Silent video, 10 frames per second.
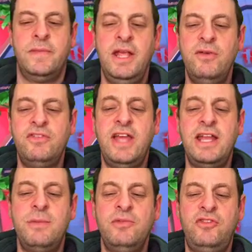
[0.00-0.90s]
Here is
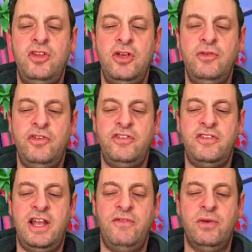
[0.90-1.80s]
game number two
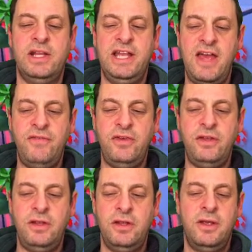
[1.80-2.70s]
versus a level 11.